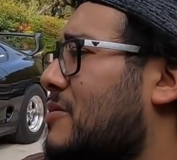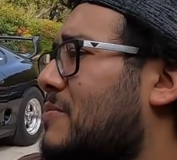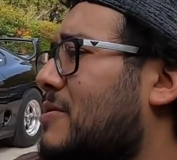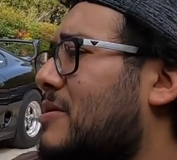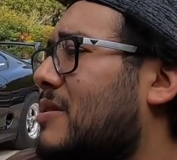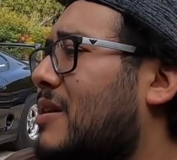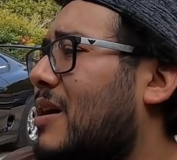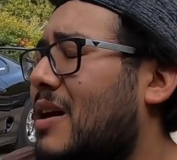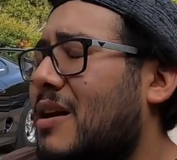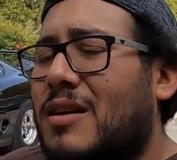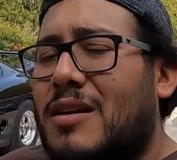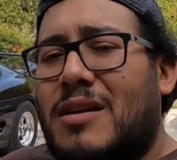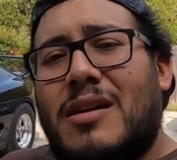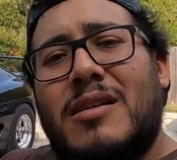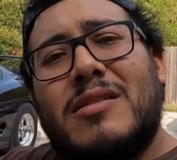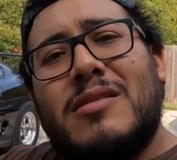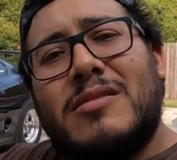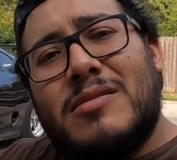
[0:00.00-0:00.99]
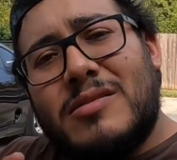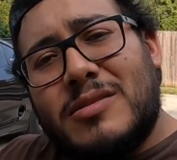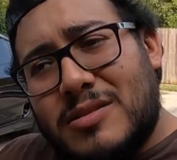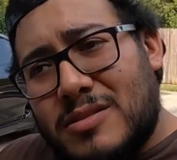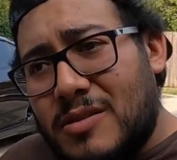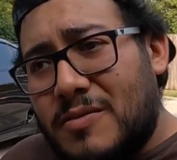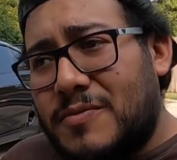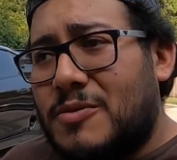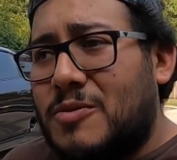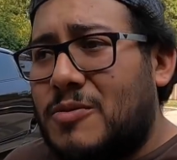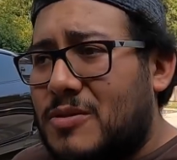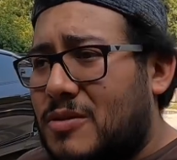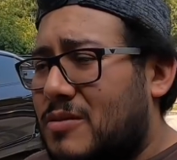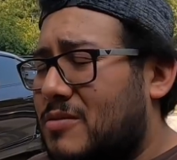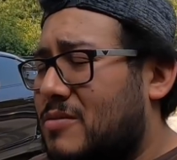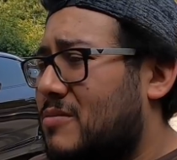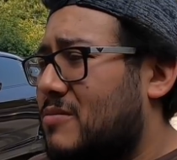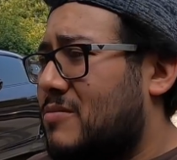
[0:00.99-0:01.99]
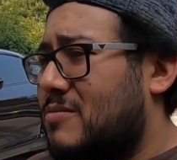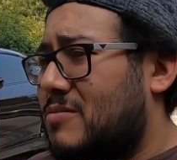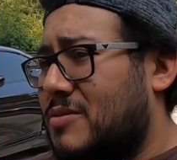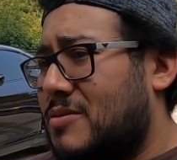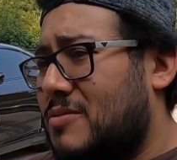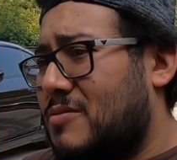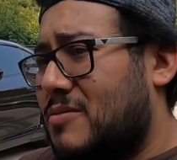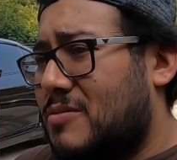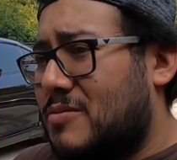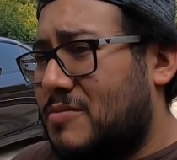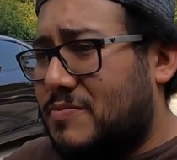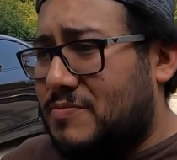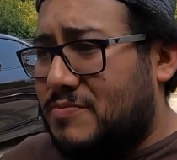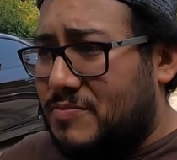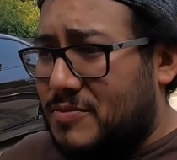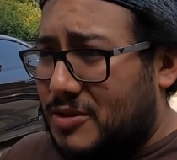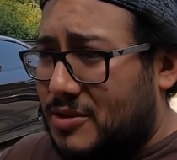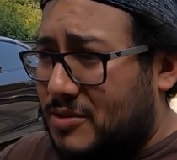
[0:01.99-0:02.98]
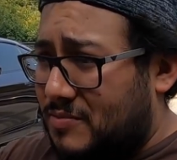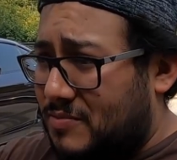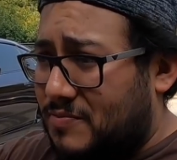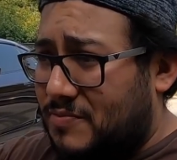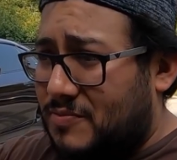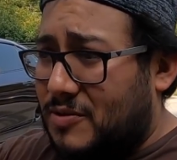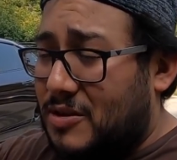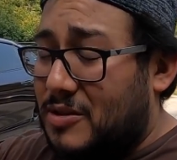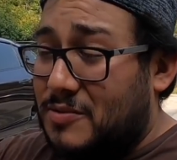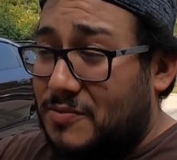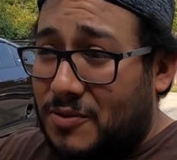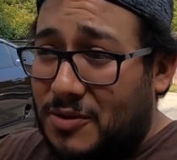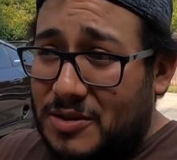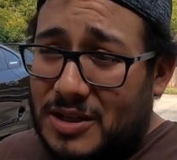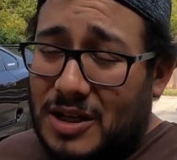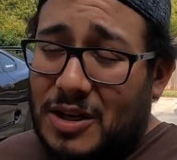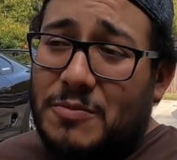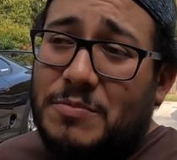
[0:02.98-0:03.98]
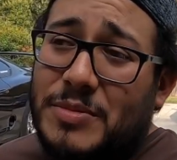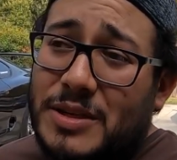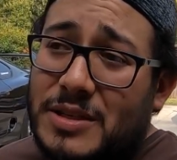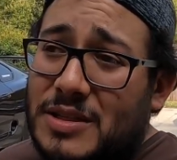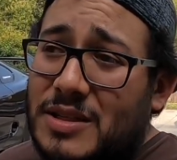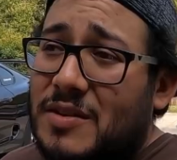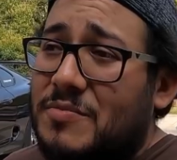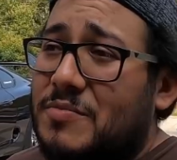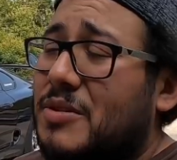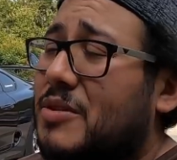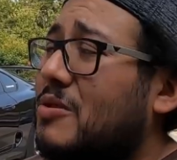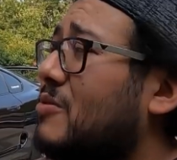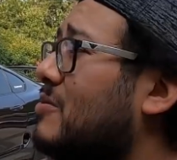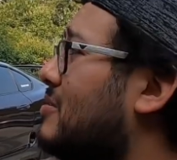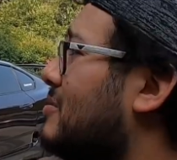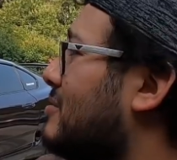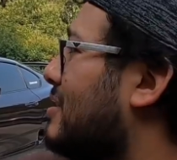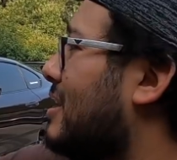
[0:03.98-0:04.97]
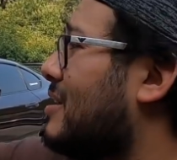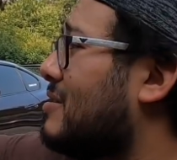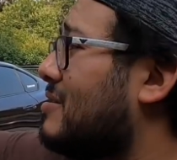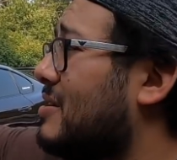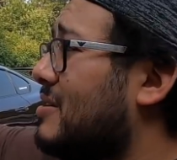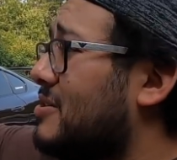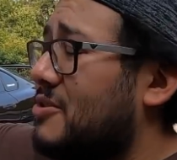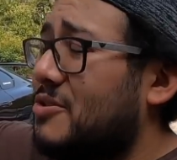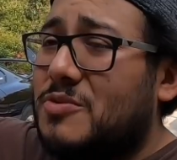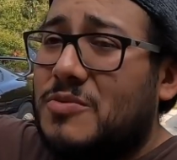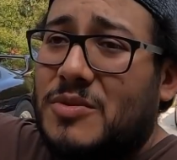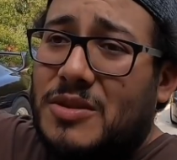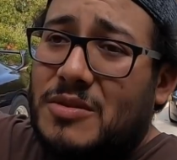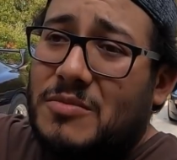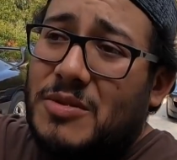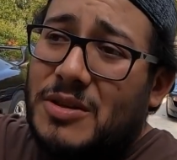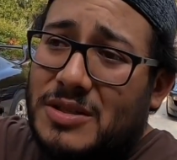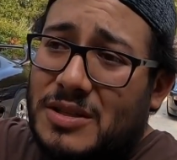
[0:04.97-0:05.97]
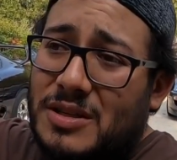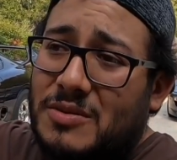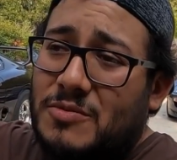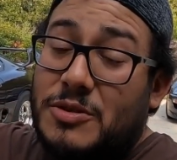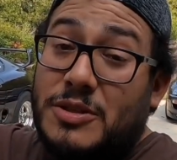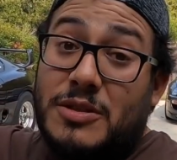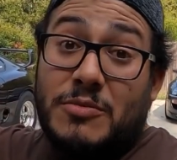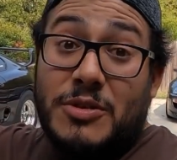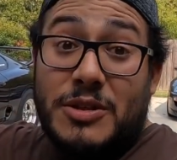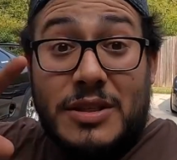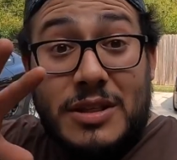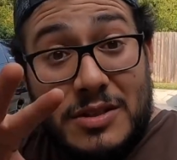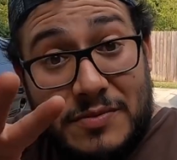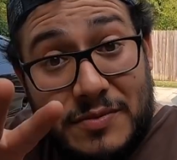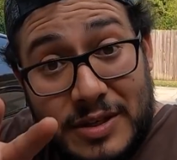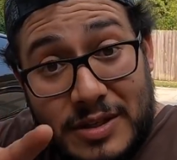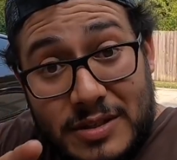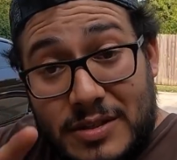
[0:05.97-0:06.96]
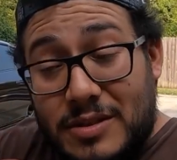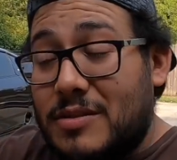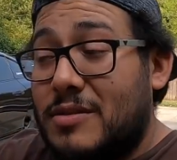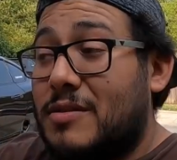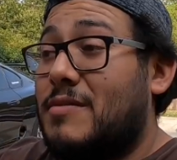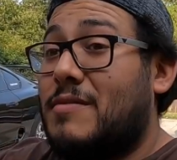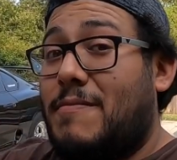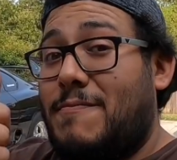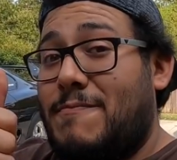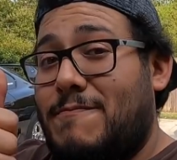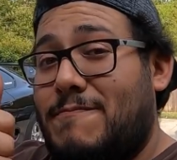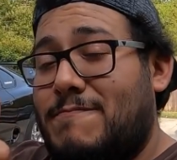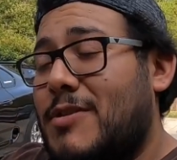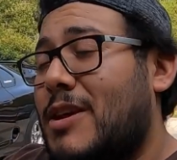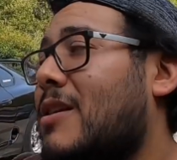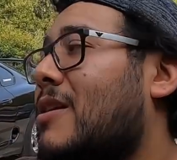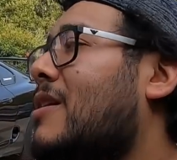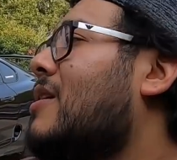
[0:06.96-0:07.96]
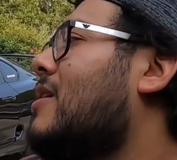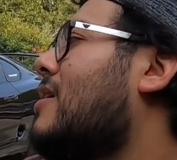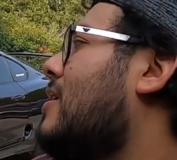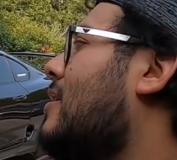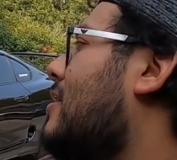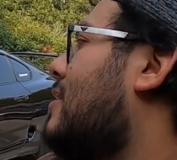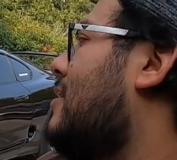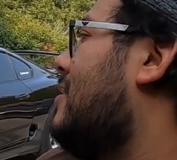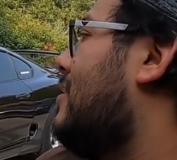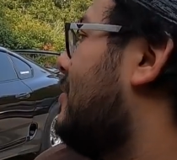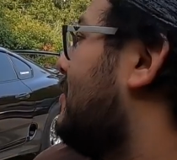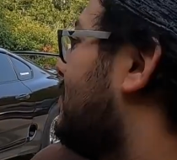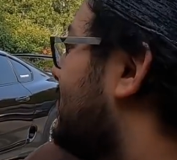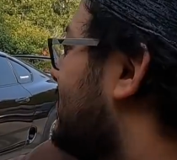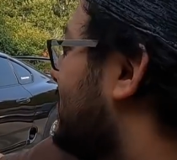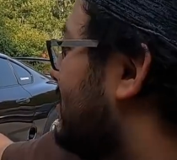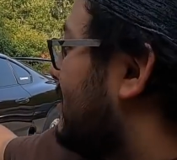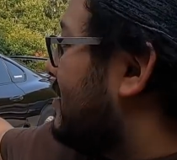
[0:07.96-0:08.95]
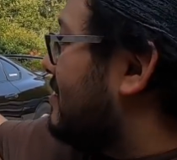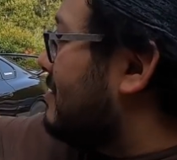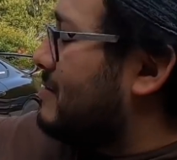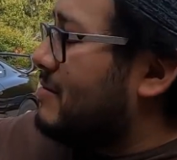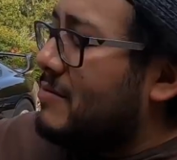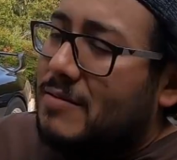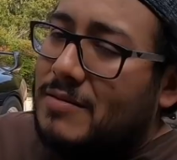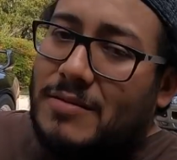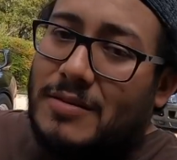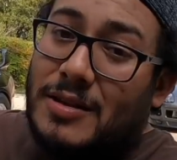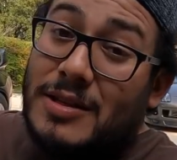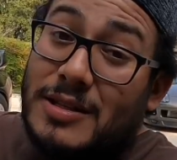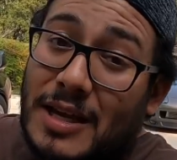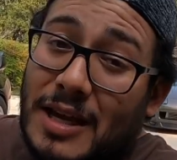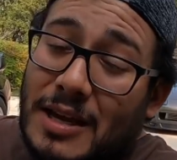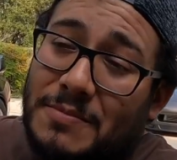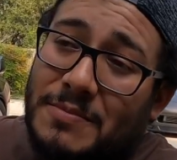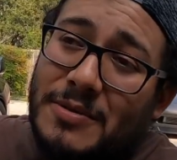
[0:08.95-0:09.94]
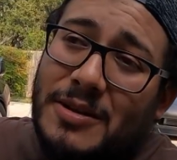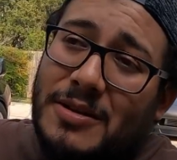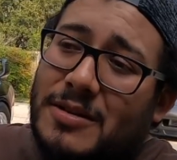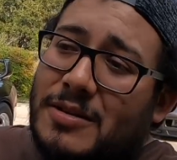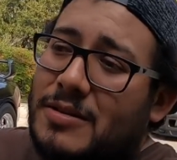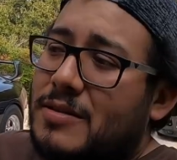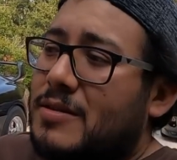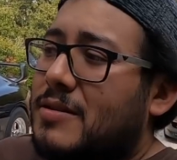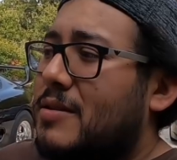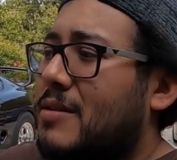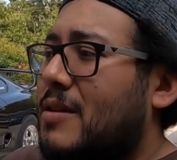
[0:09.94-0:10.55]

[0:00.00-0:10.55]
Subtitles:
know, but I had a lot of stuff going on, you know, just as far as how busy I've been going. I had issues with the Mustang, which the Mustang's fixed, and then this happening.